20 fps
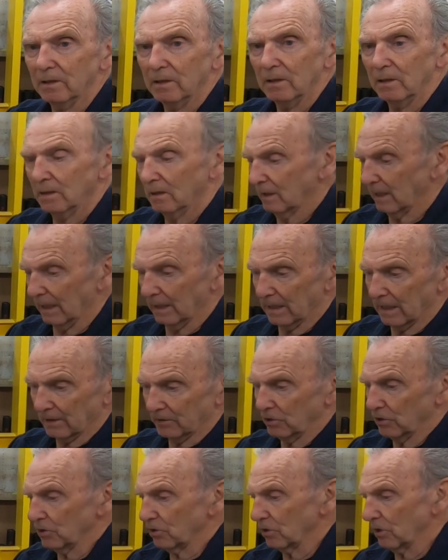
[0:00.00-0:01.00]
Okay. And that
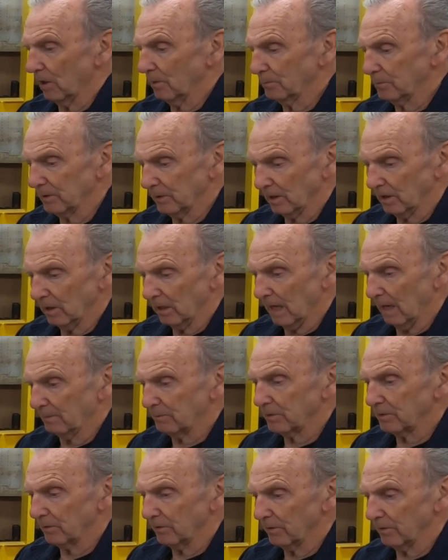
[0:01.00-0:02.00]
just stops the
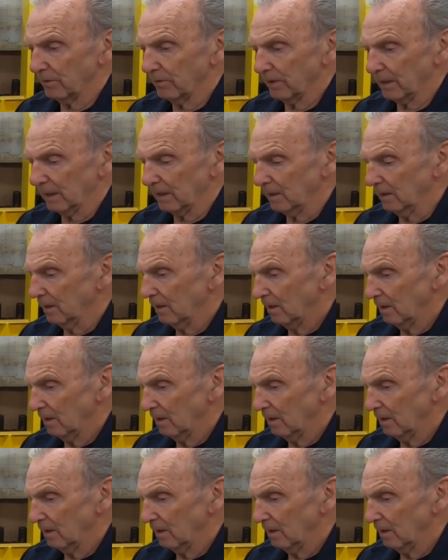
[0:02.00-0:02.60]
collapse of the thing.